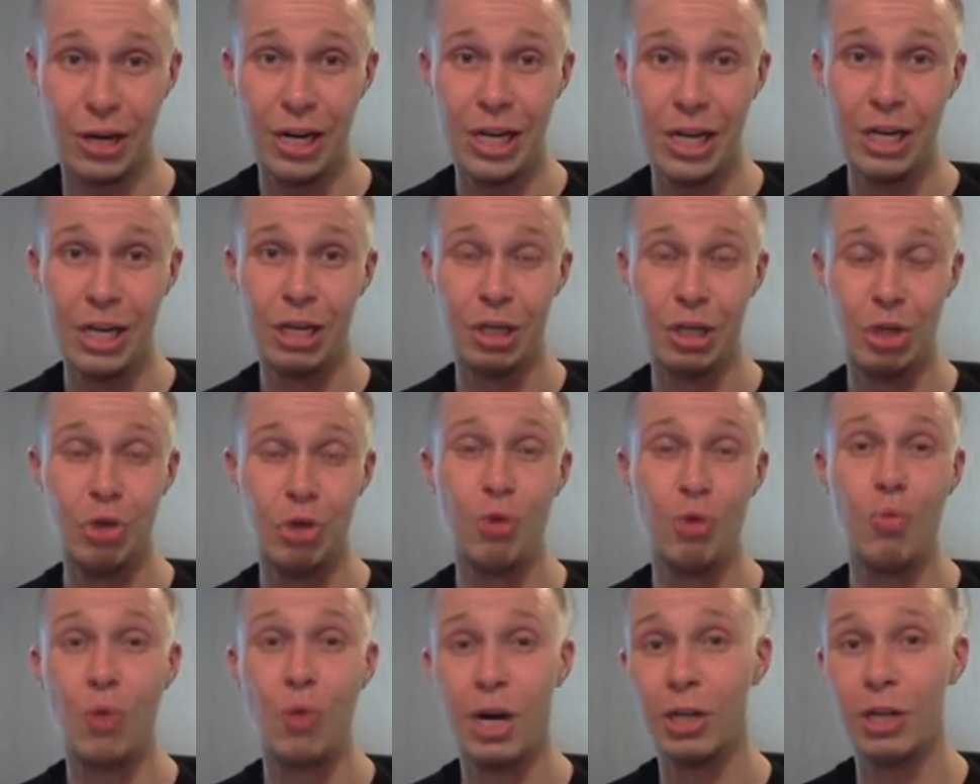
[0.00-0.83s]

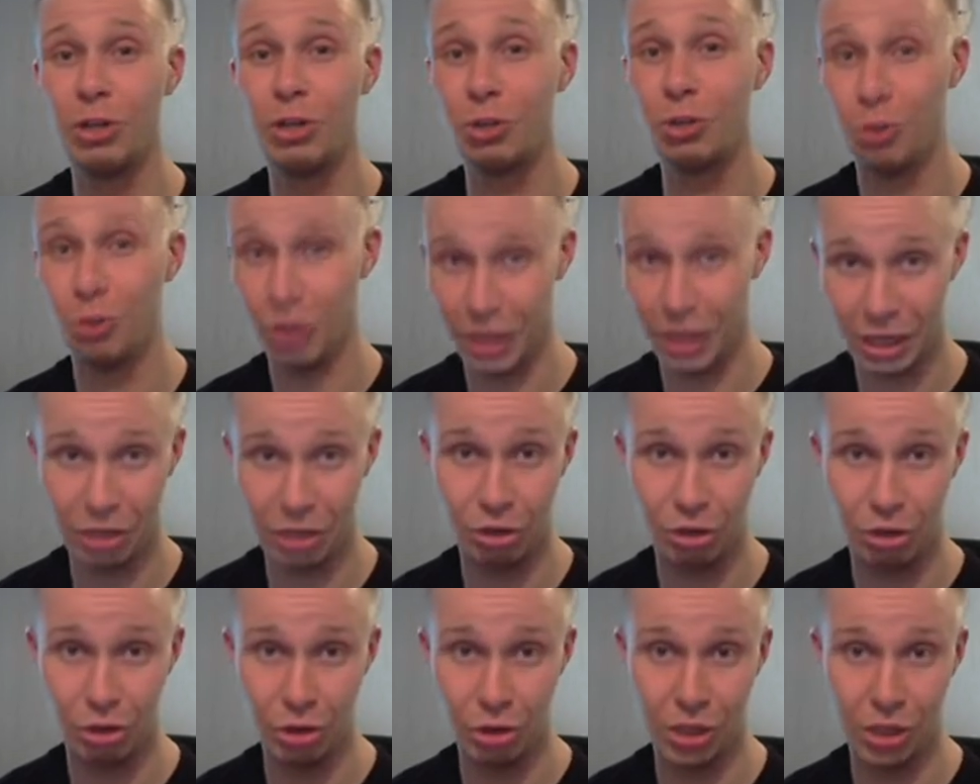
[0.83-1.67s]
you want to click
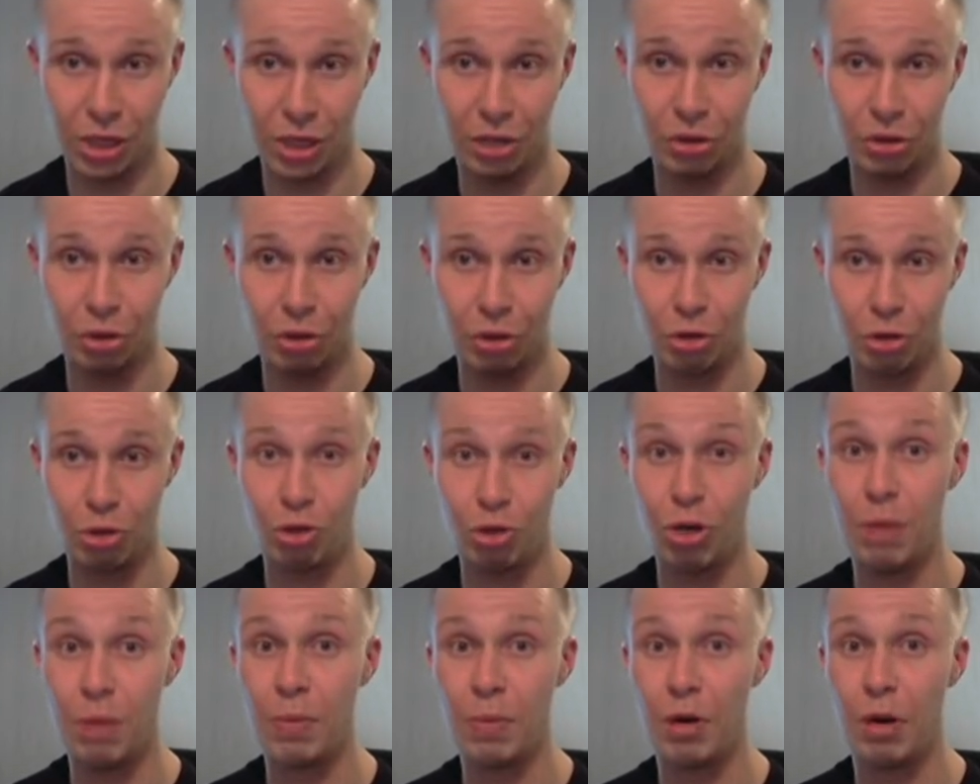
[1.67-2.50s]
those Stealth Rocks,
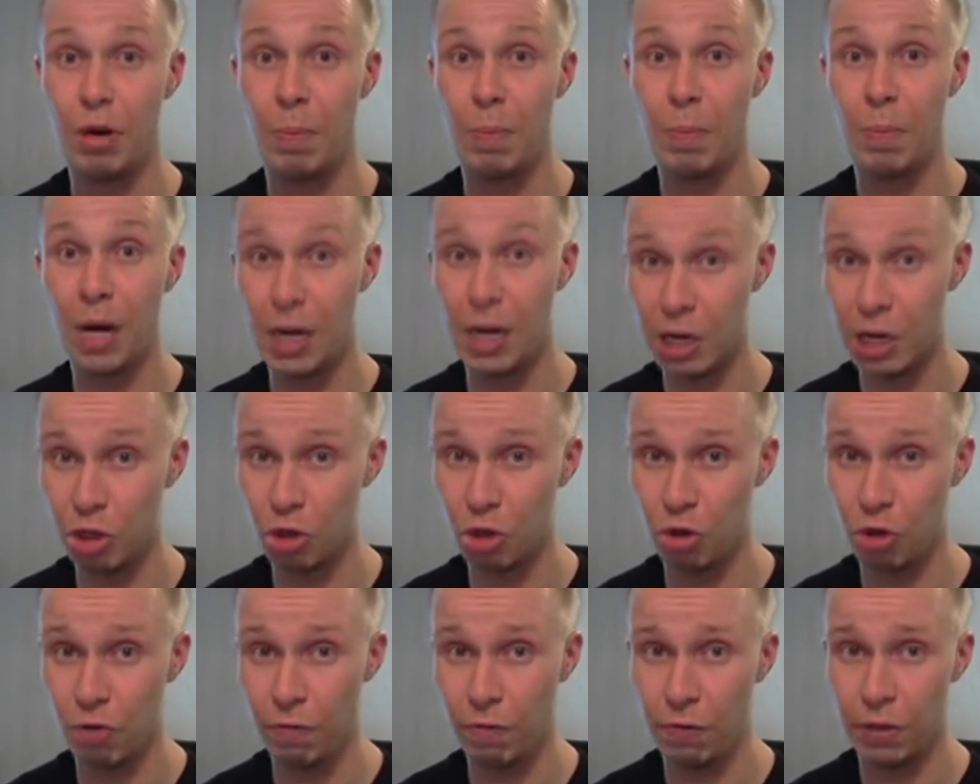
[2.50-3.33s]
so I'm gonna punish
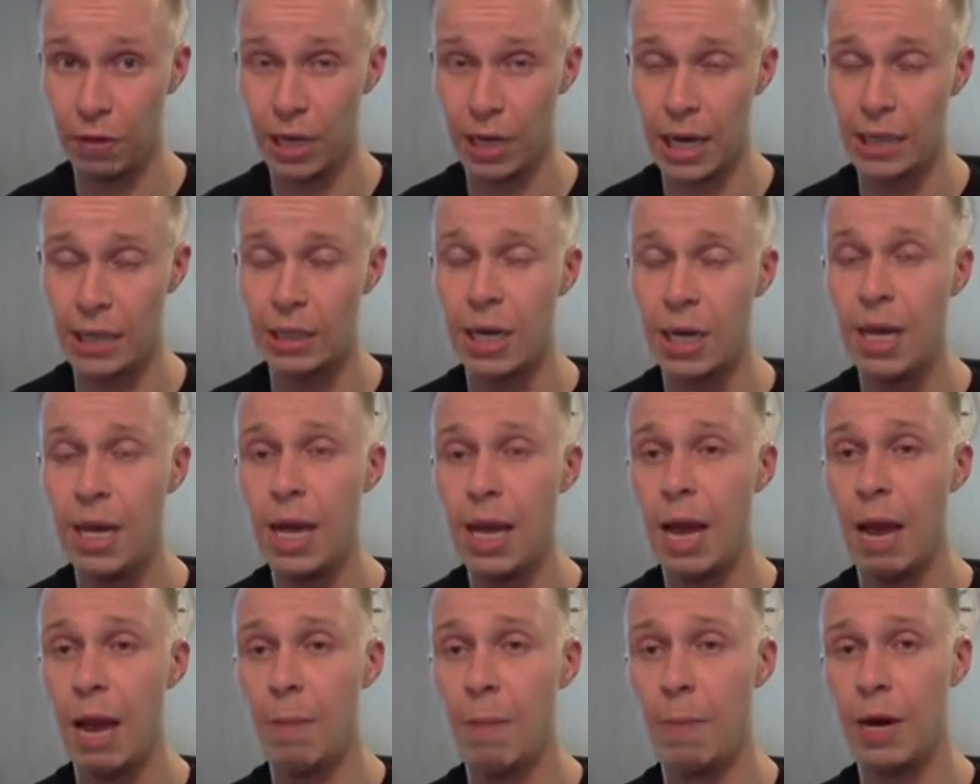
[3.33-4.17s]
you for that,
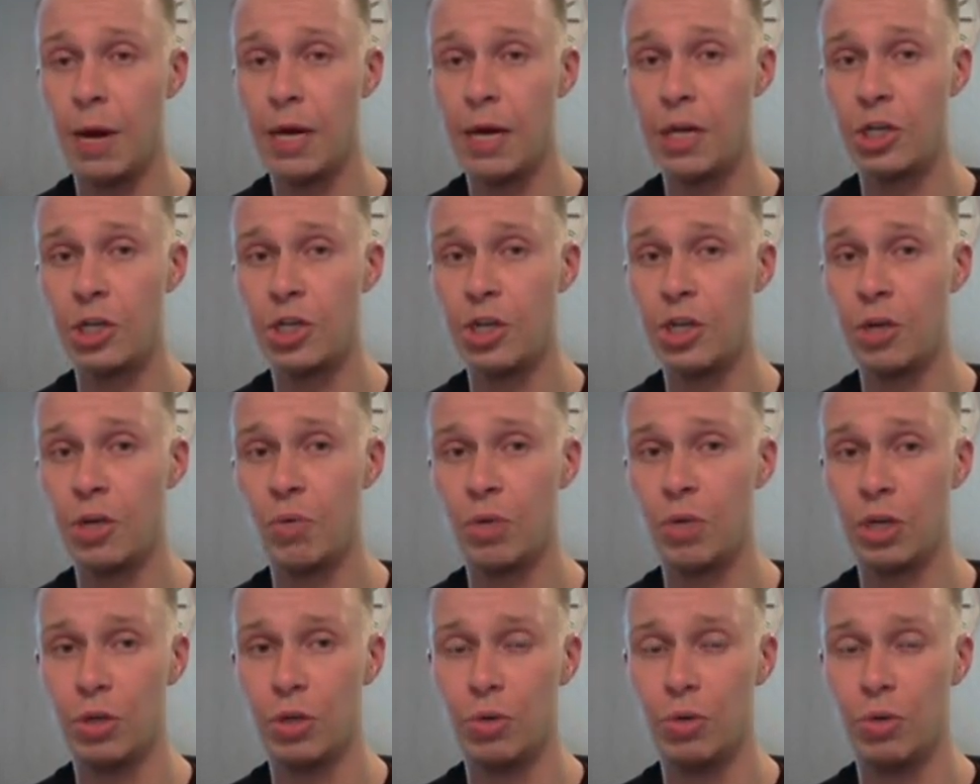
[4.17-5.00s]
and punishing
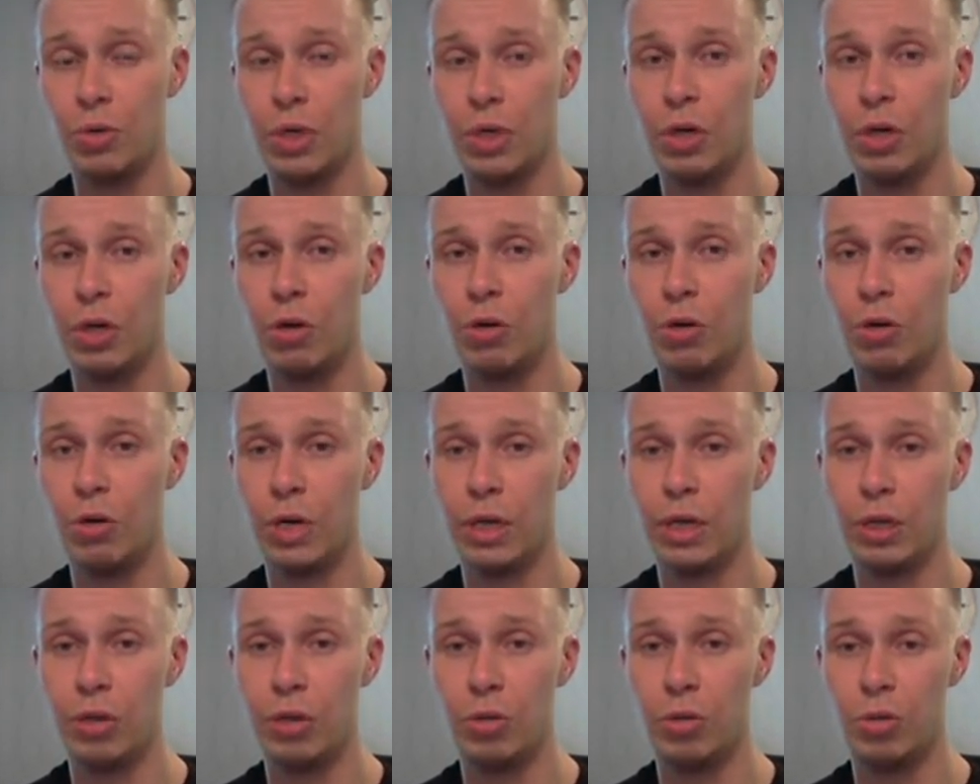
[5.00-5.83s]
what you did
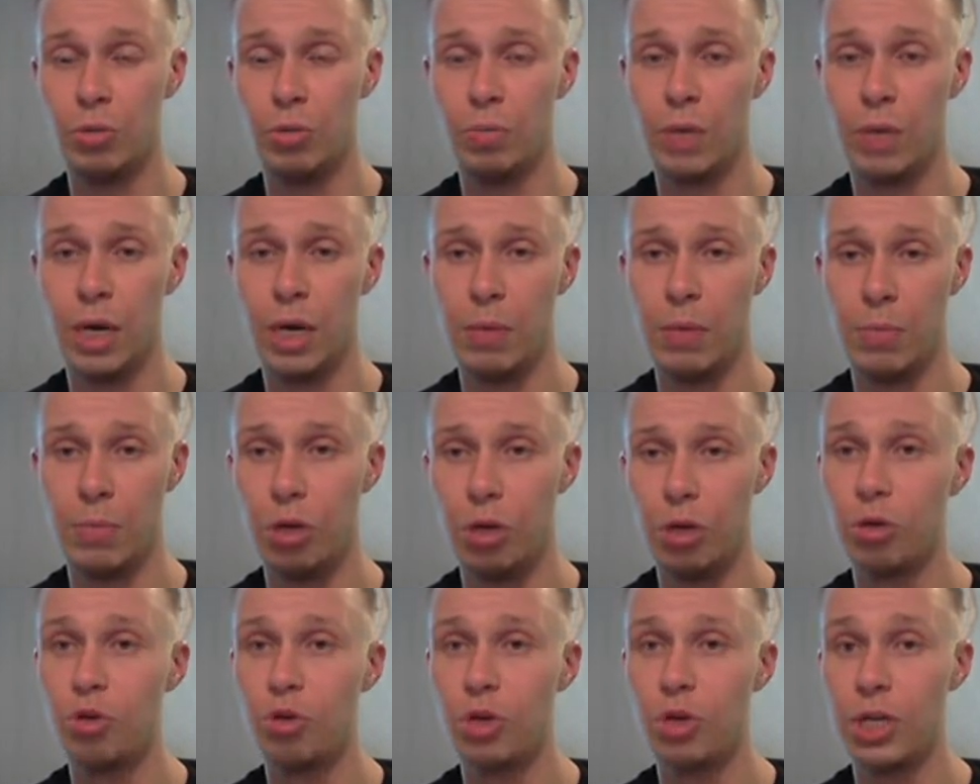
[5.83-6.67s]
already to my
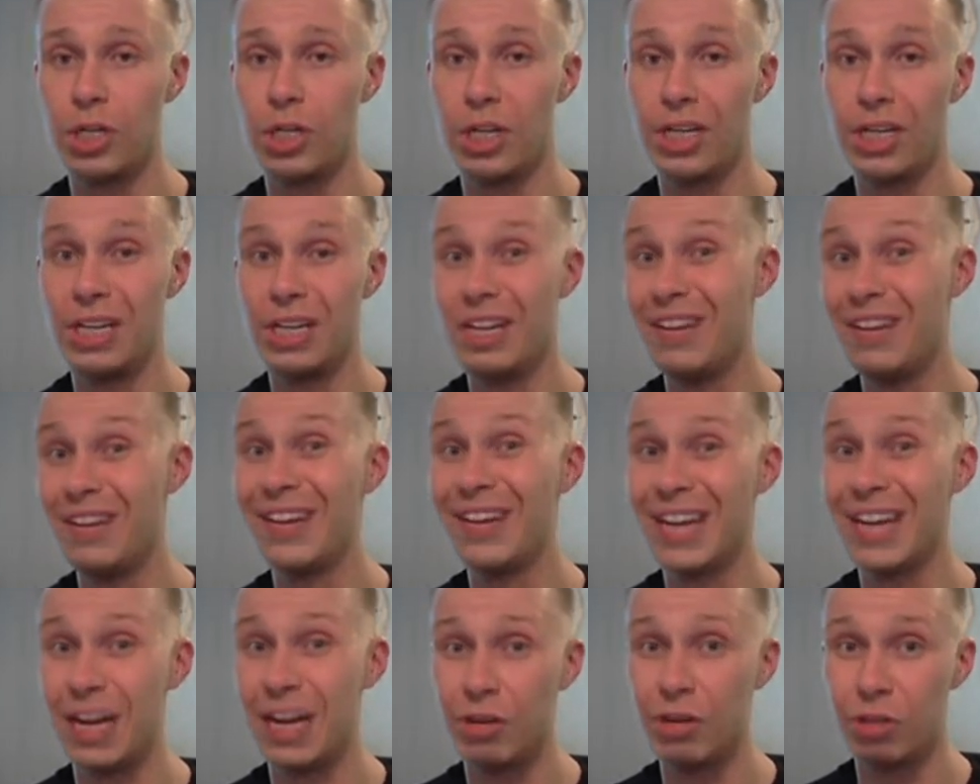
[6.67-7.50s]
Moltres, and
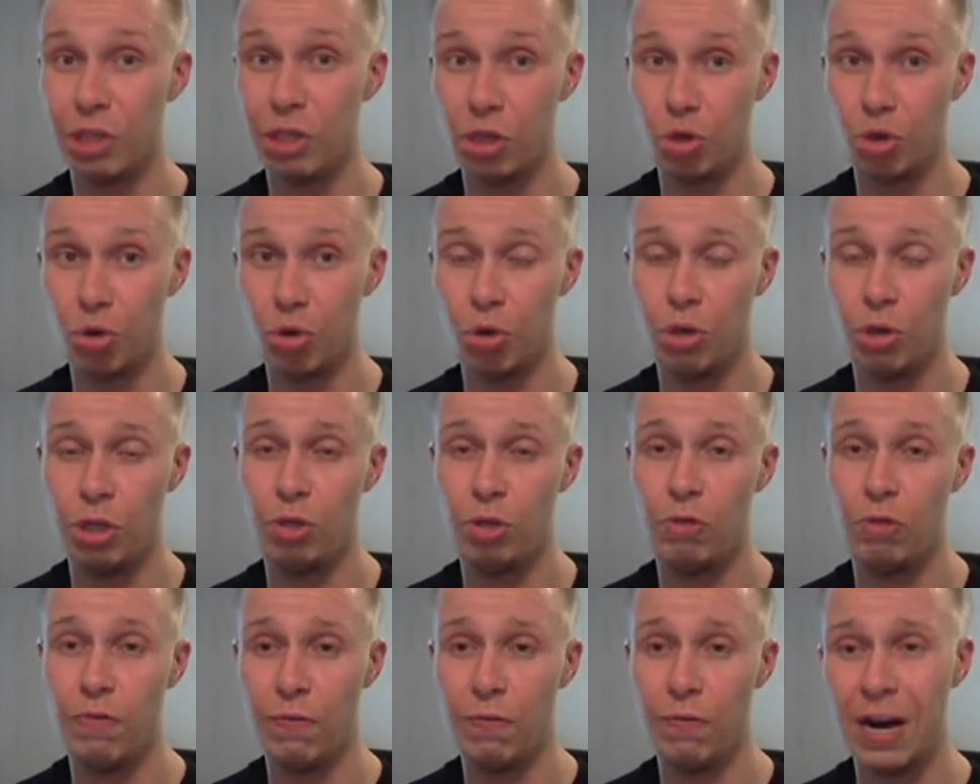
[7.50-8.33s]
even out this score
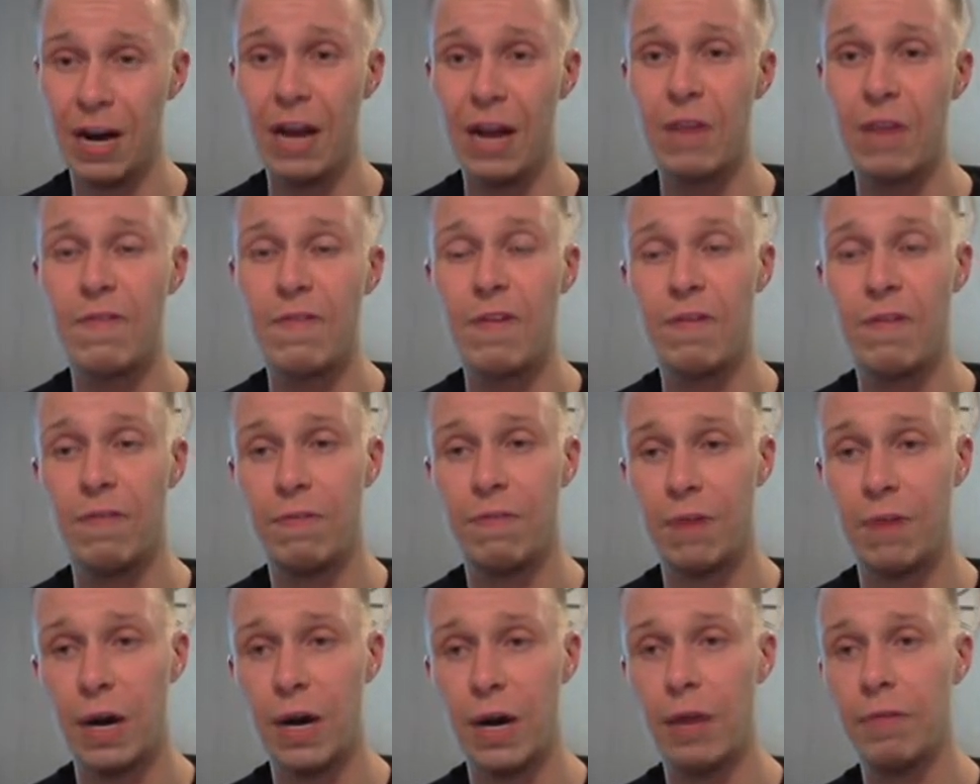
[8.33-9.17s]
into 5 and
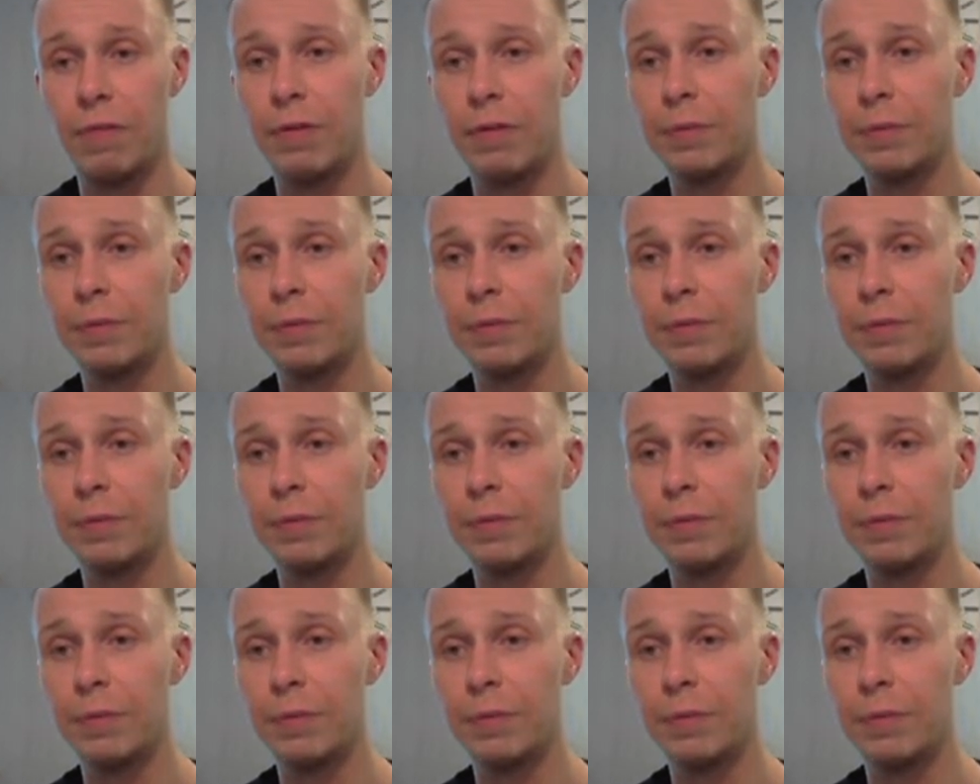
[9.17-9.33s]
5.